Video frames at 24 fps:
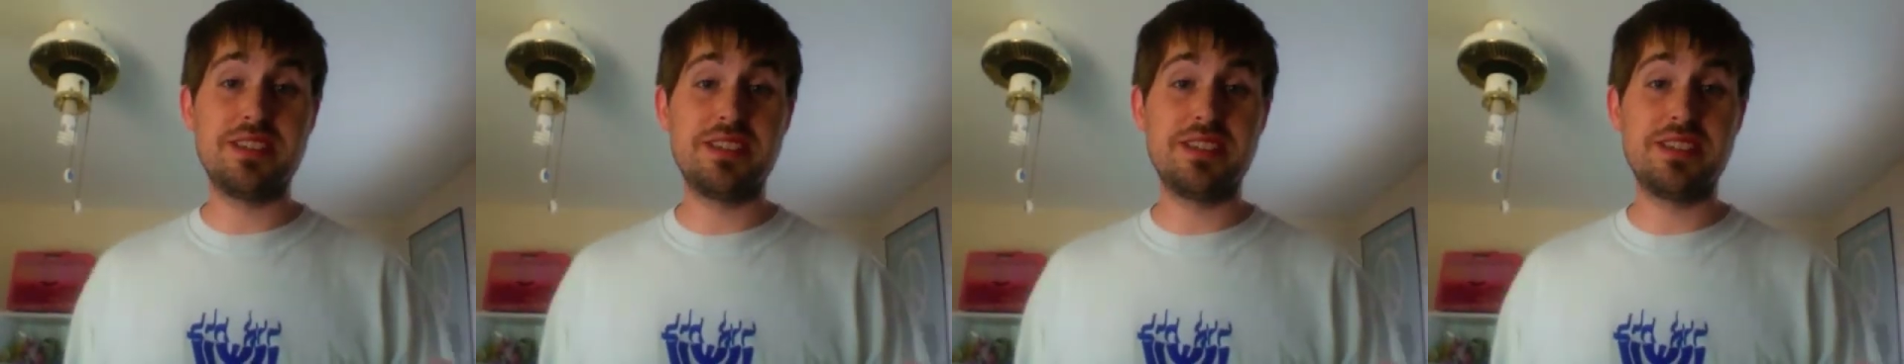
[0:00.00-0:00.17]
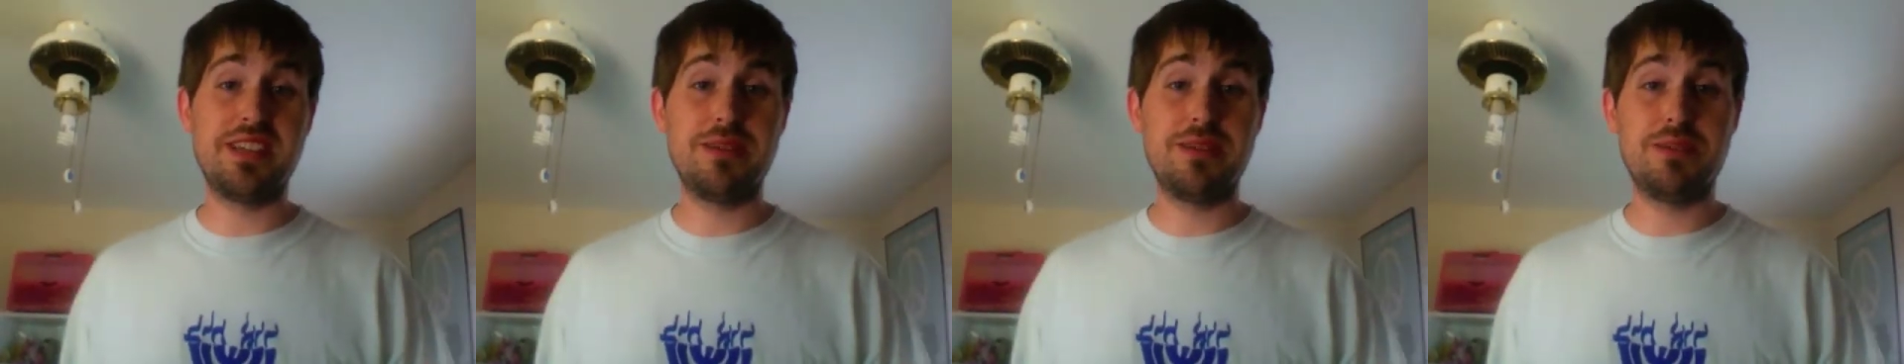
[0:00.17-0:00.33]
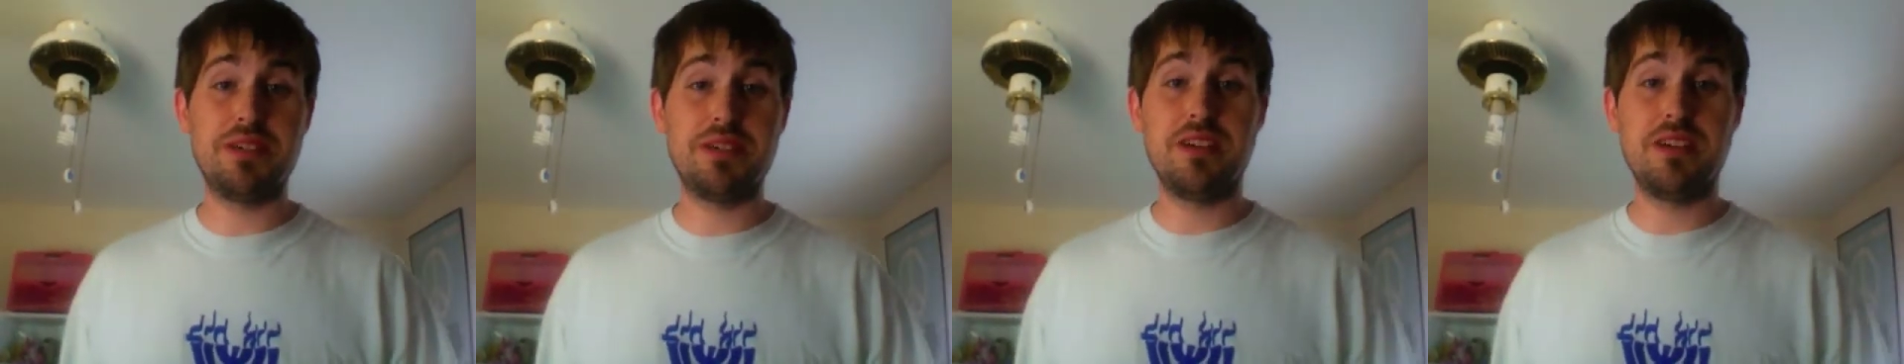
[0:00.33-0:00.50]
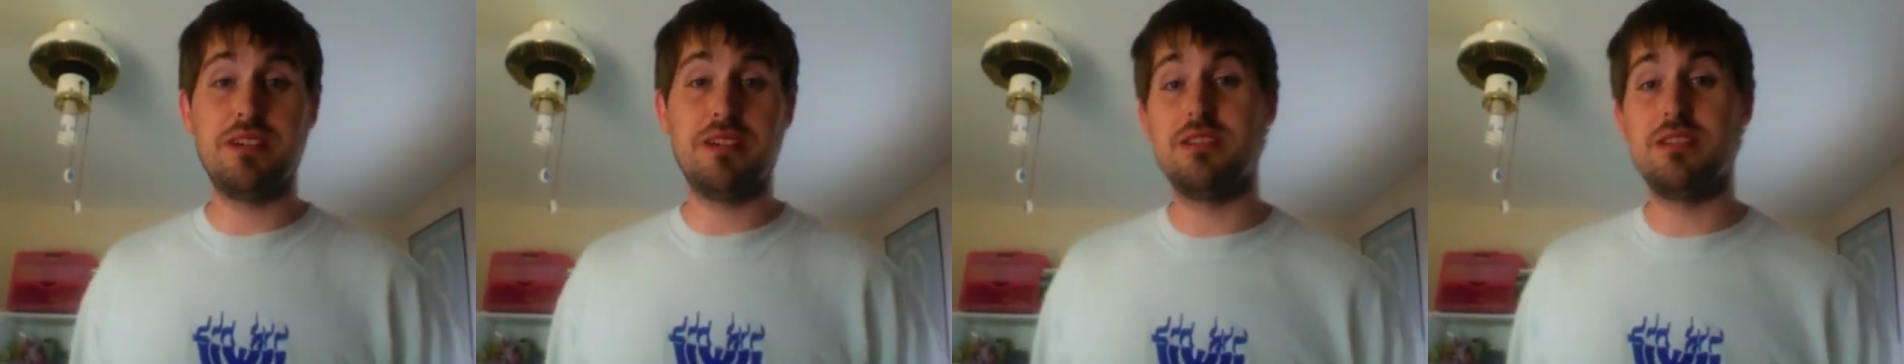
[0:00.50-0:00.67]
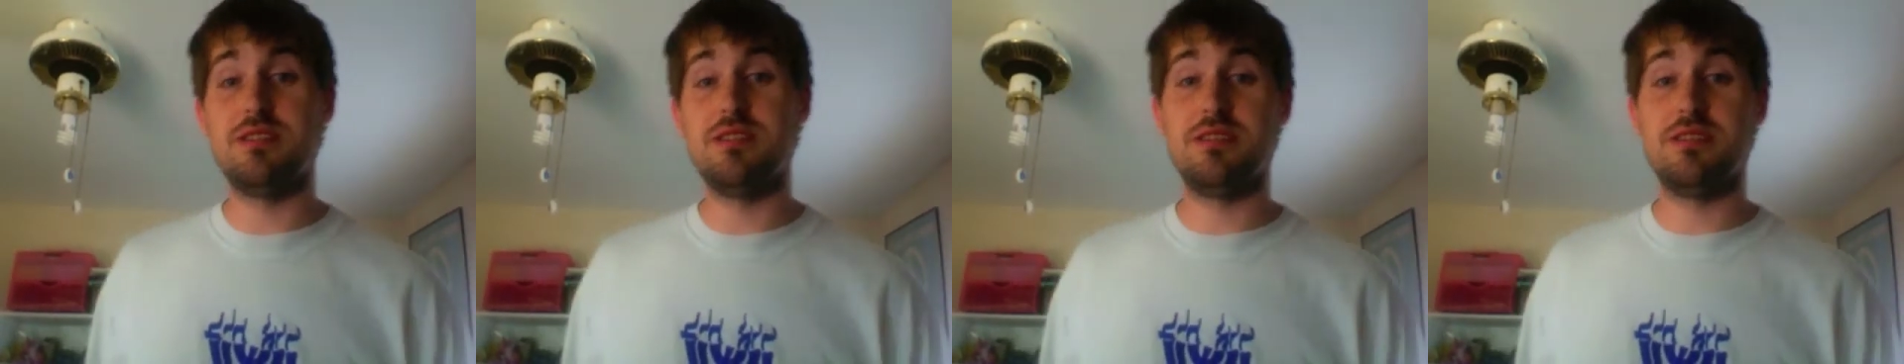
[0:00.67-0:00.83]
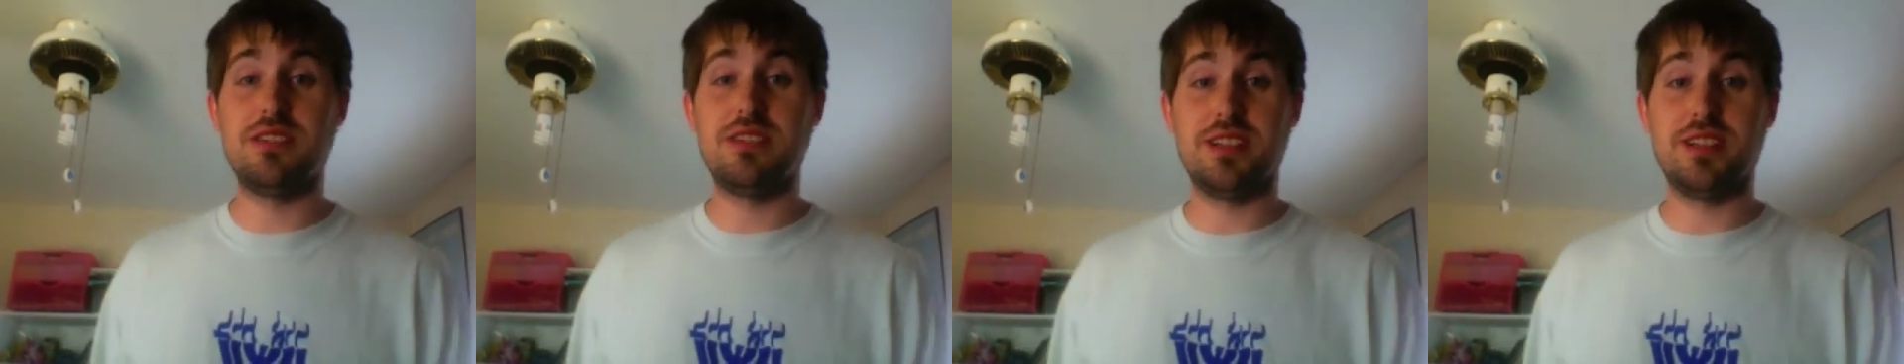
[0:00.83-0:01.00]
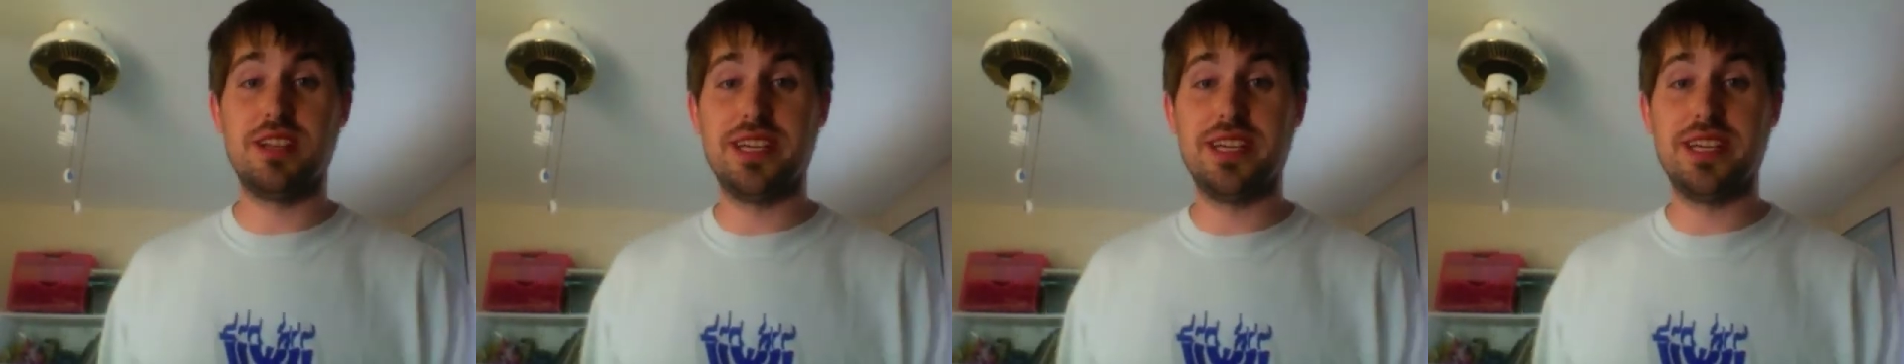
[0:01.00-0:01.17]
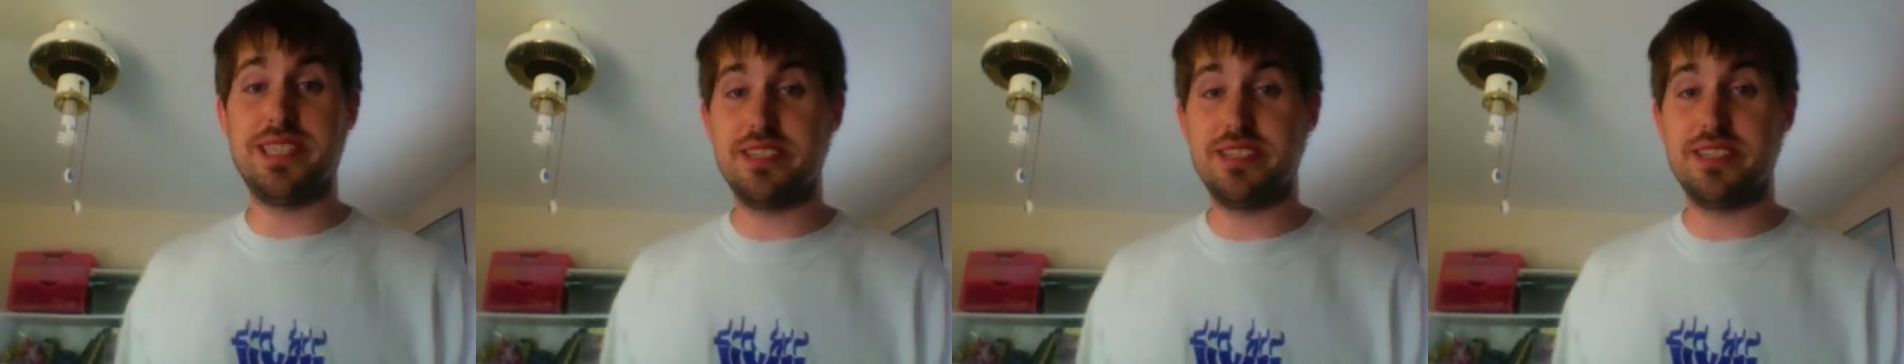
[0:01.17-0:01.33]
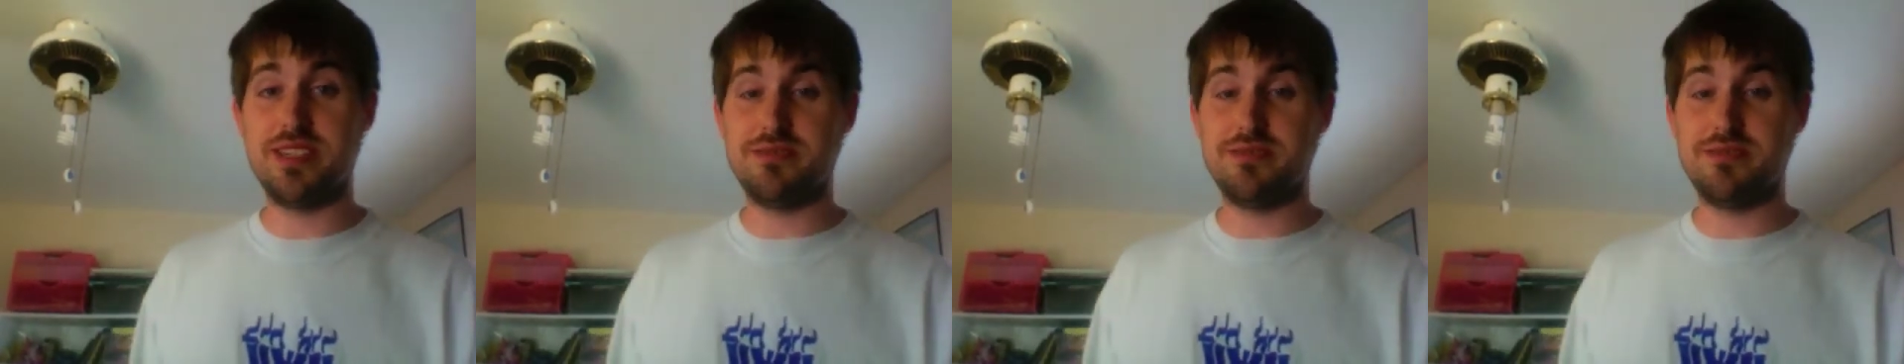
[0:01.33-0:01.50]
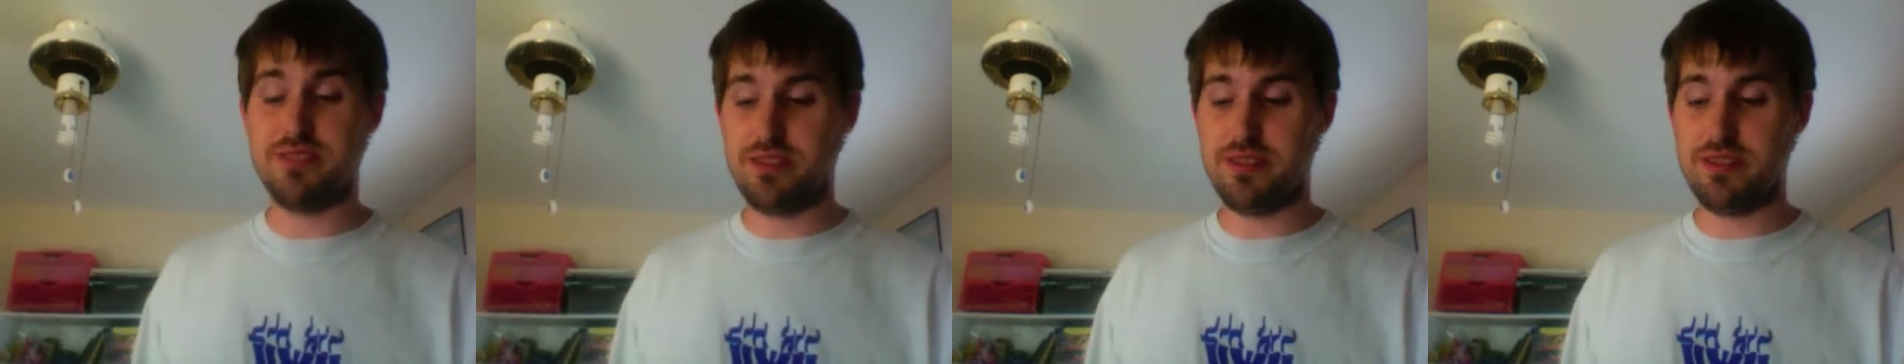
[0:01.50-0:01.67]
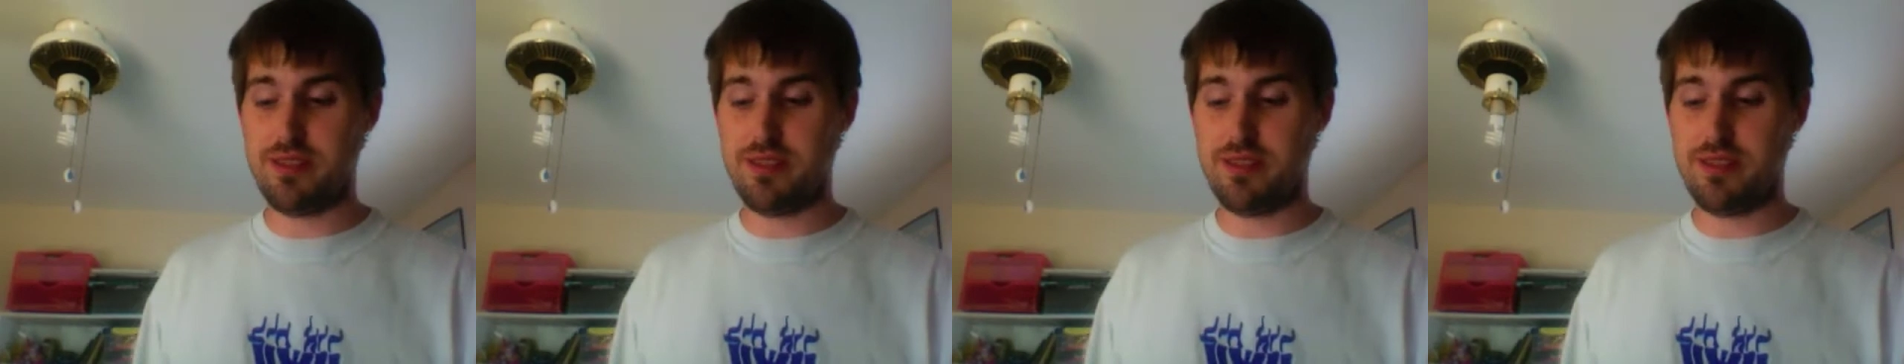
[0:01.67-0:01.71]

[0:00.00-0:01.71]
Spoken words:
Snapshot on July 7th.